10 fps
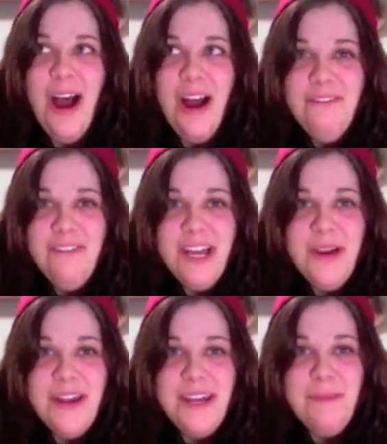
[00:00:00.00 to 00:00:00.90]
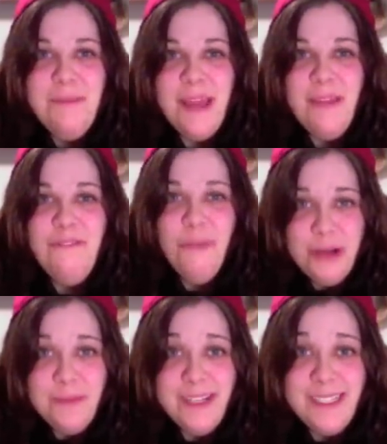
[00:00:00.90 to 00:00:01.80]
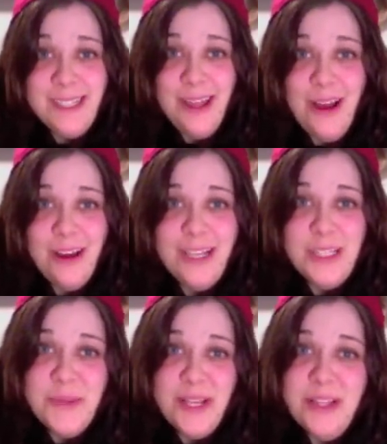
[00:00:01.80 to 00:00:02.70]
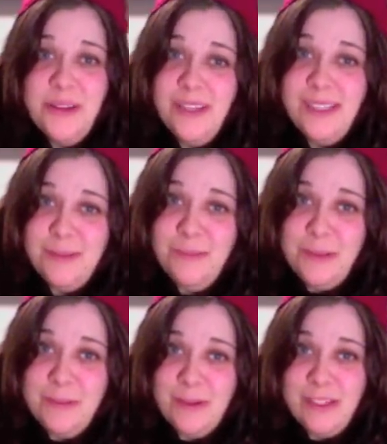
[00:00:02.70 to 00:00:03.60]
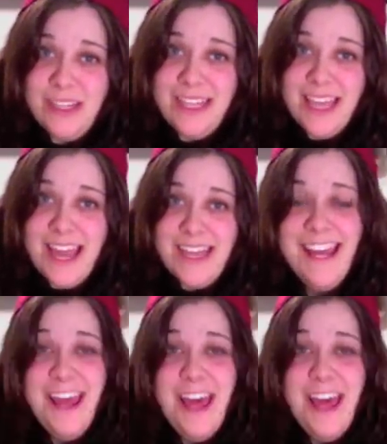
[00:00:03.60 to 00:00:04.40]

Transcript: Our video ended up being 40 minutes long because we included some bloopers at the end.